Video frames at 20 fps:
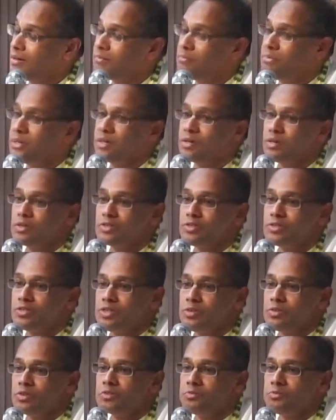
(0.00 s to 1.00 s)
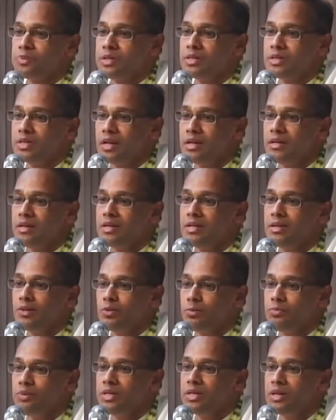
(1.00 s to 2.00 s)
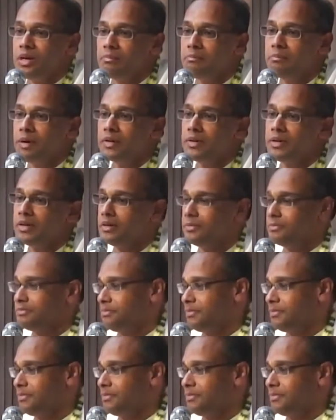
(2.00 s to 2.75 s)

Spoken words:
Because she was pretending to be a mother.